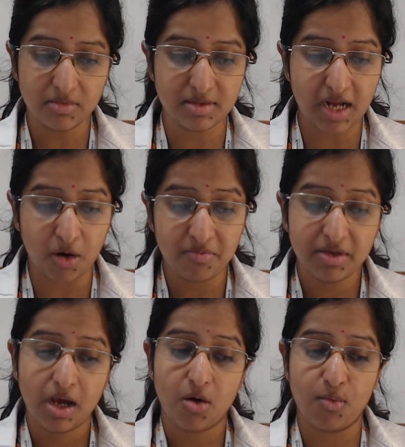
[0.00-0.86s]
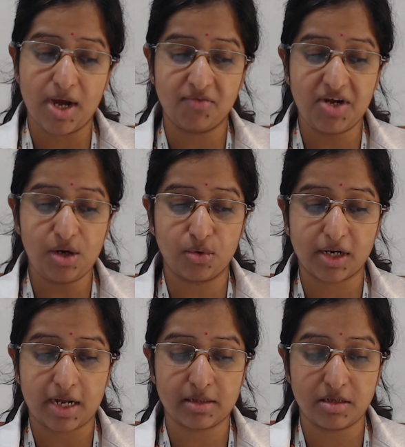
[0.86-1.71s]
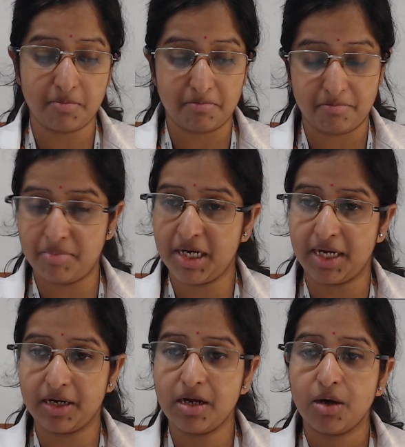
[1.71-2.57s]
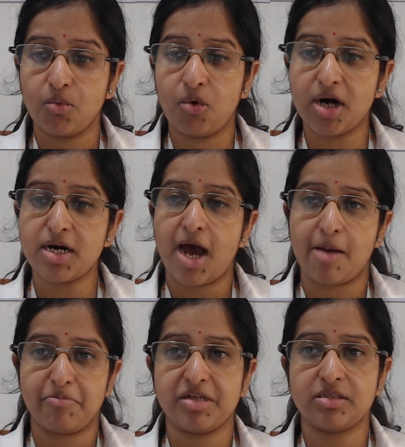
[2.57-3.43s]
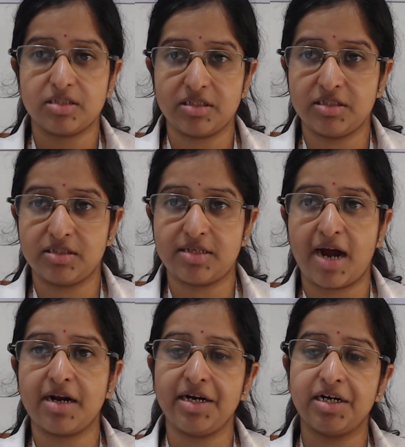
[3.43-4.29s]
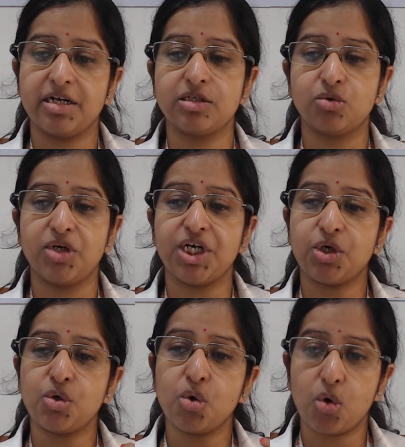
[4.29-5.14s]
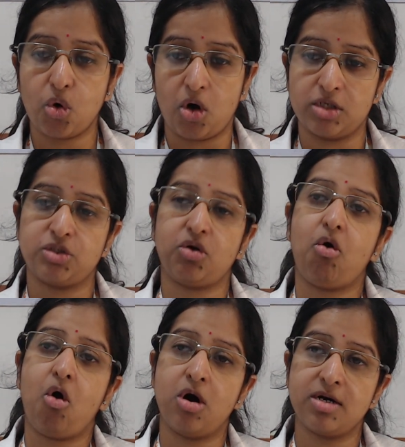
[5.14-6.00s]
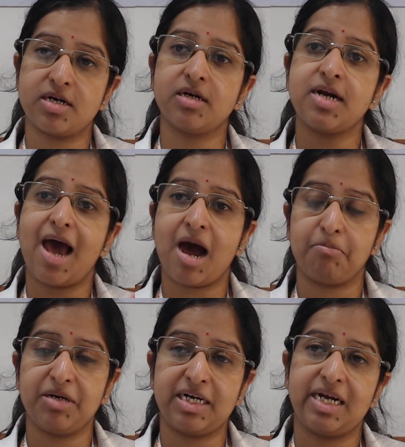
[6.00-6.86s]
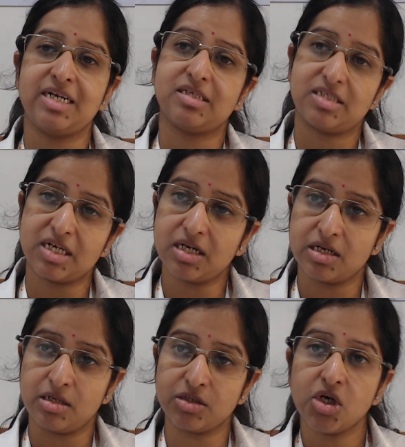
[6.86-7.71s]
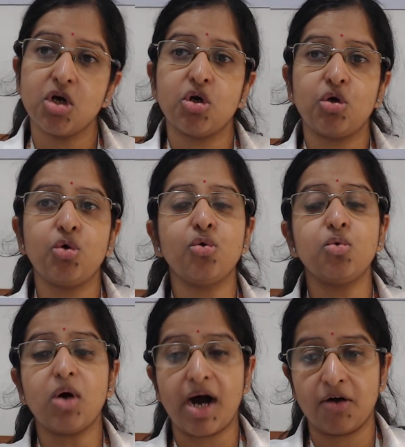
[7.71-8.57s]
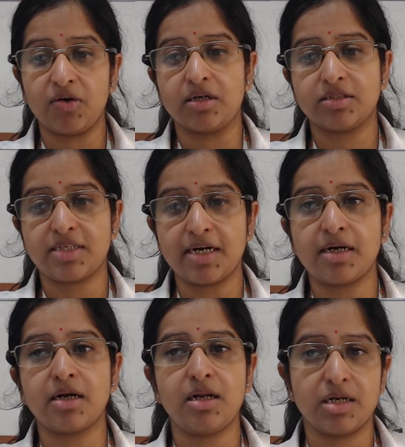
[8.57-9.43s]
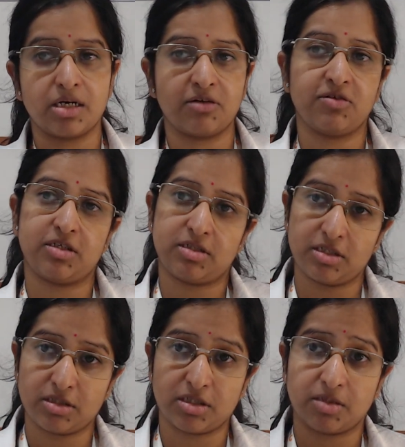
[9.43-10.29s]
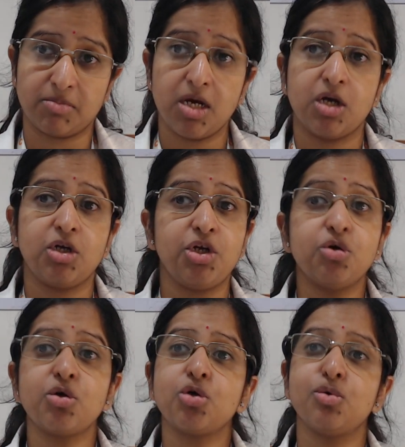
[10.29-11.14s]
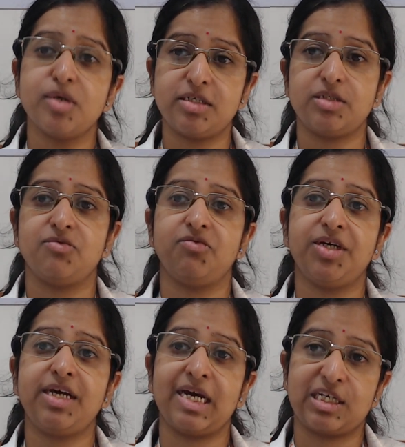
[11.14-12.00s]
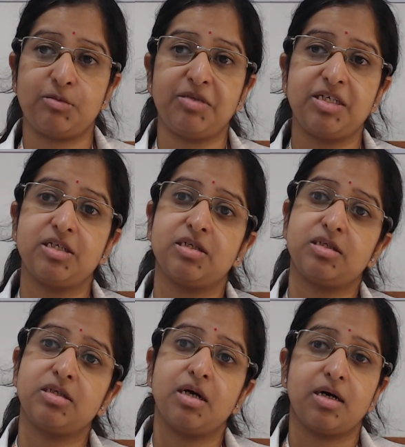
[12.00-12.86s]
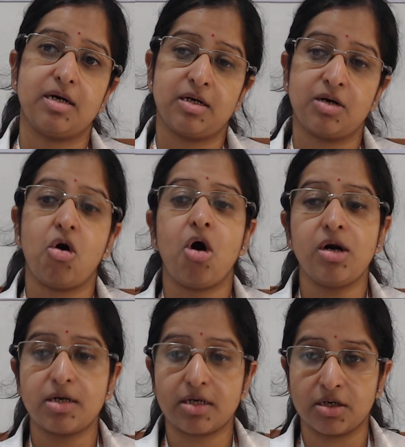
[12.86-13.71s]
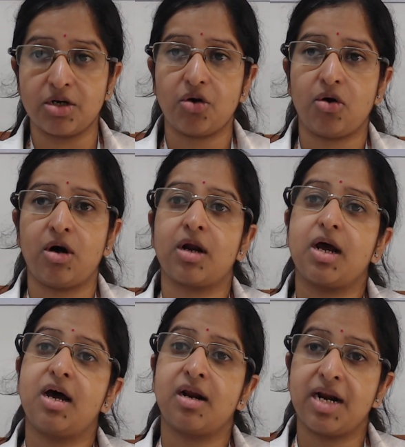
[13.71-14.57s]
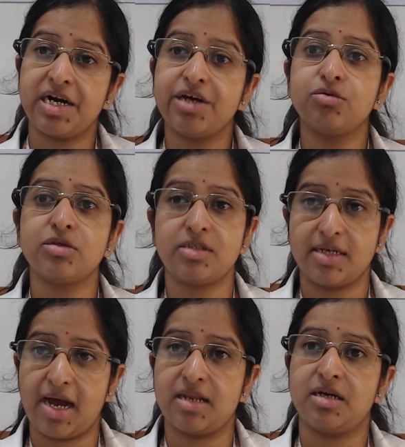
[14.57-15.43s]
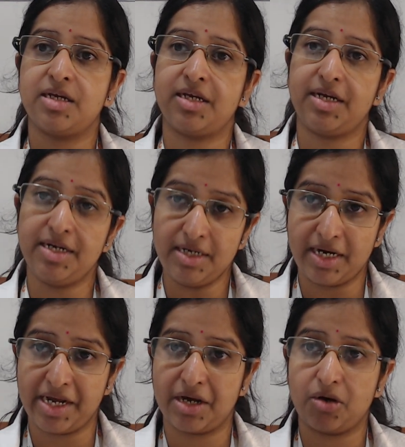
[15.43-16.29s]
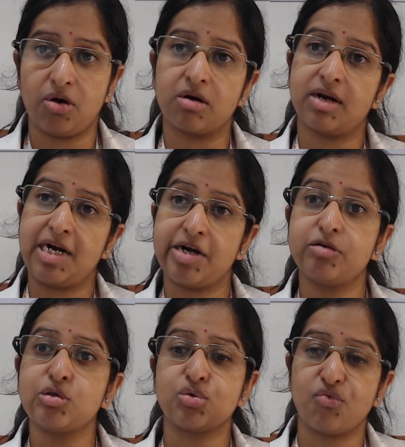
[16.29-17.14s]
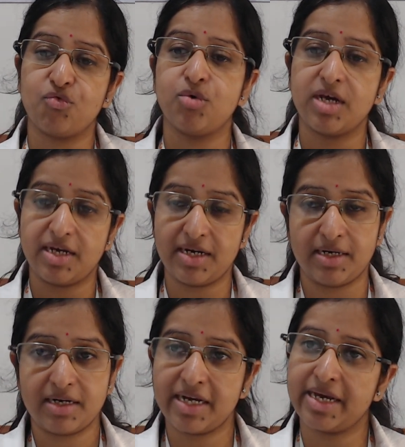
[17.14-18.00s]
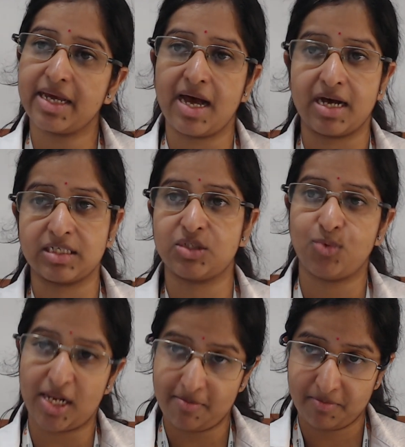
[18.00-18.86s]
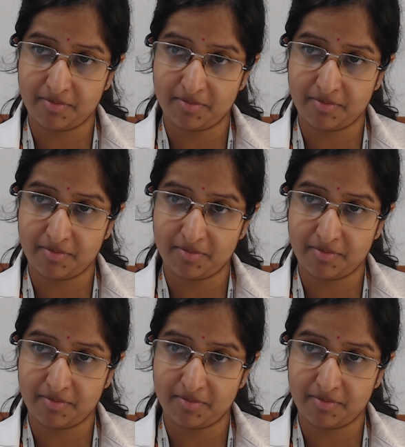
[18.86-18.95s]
Now, when we look at the brain, what happens is that it is going to cause altered appetite signals to our central nervous system, due to which we experience altered or reduced calorie intake or reduced food intake as well.